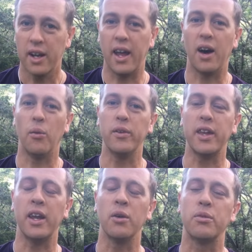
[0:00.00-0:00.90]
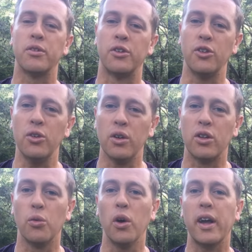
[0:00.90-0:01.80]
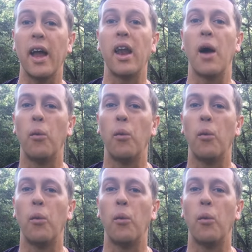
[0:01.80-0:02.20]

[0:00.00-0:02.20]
Now what that helps us to do is to work out